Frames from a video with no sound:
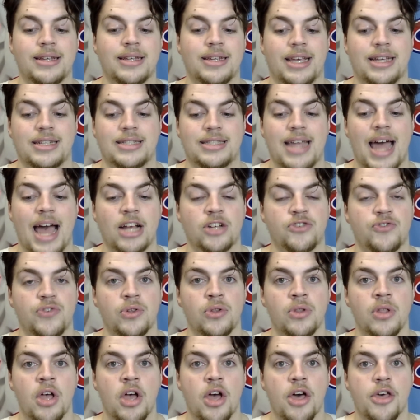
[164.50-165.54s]
against
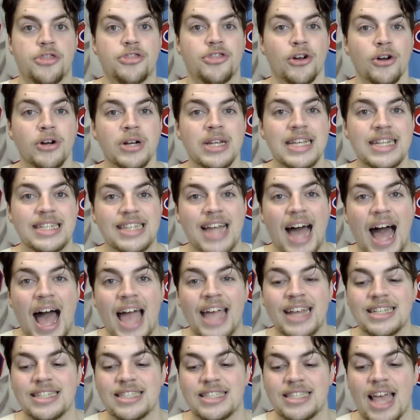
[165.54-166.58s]
Nashville,
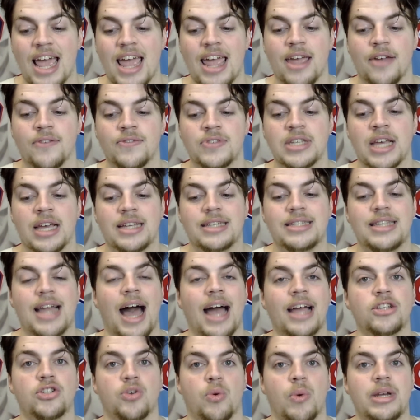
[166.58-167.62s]
39 saves,
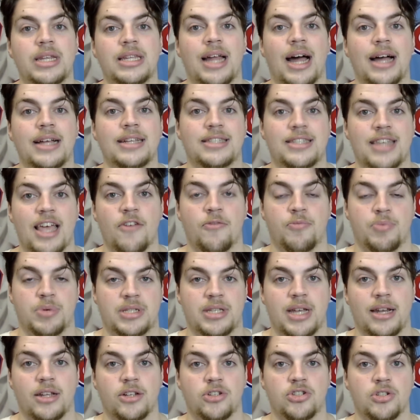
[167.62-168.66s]
.929 save
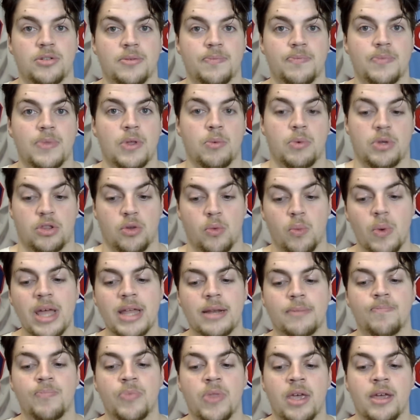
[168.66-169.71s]
percentage, with the
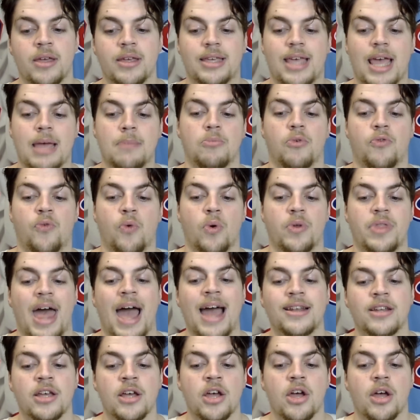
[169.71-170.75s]
win. Game before
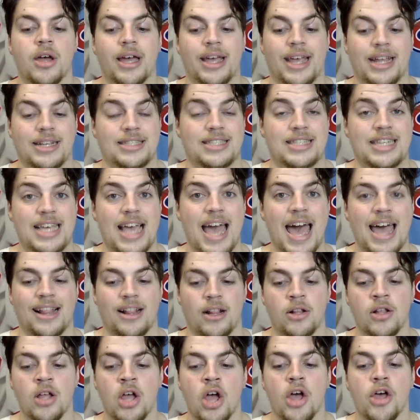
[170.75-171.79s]
that, against
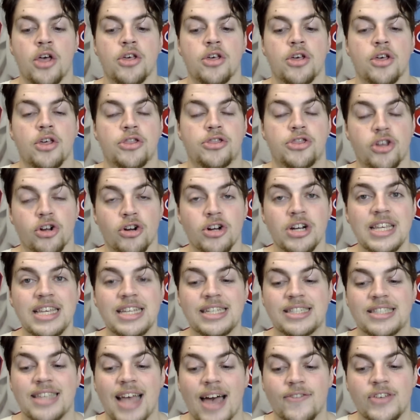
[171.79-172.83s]
Seattle,
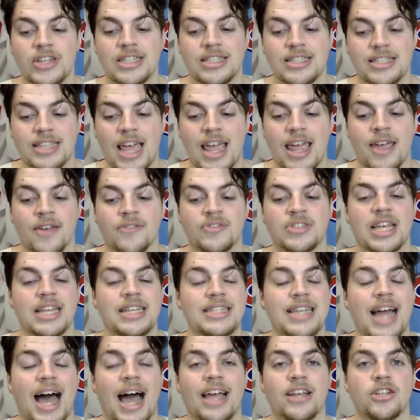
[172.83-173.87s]
37 saves,
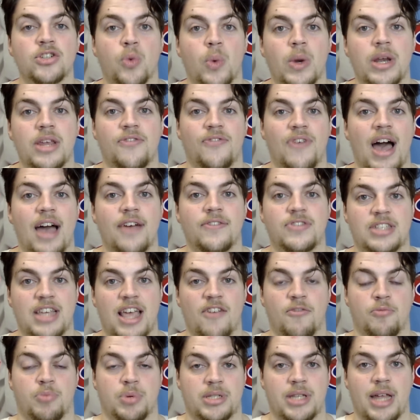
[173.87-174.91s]
.925
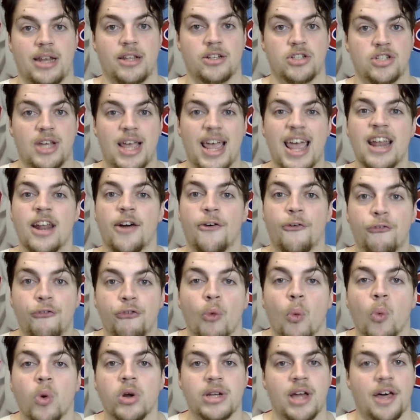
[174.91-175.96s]
save percentage, in a
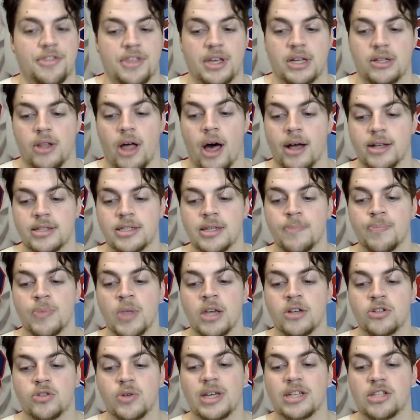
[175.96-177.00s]
4-0 loss.
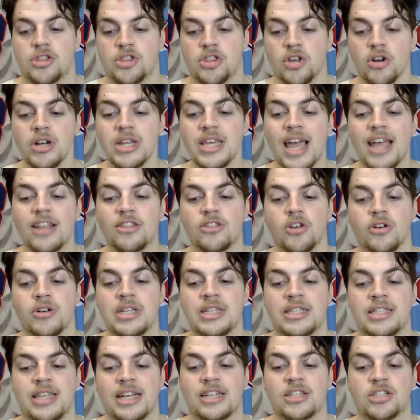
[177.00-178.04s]
So he has 38,
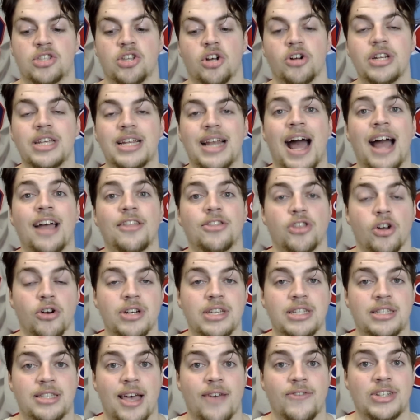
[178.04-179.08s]
36, 39,
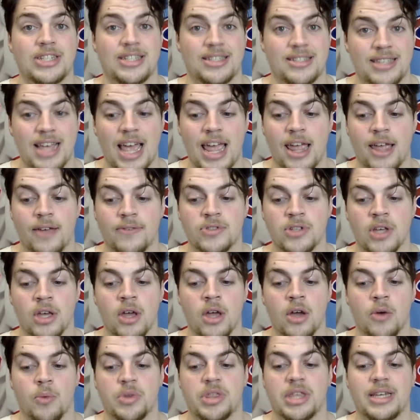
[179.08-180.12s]
37 saves,
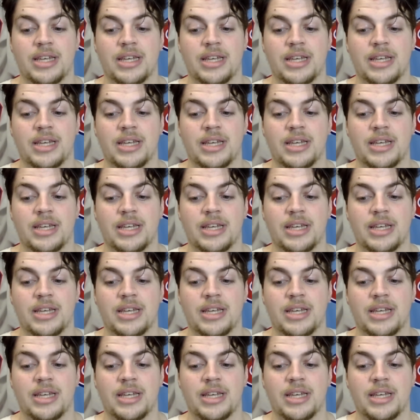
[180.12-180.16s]
with a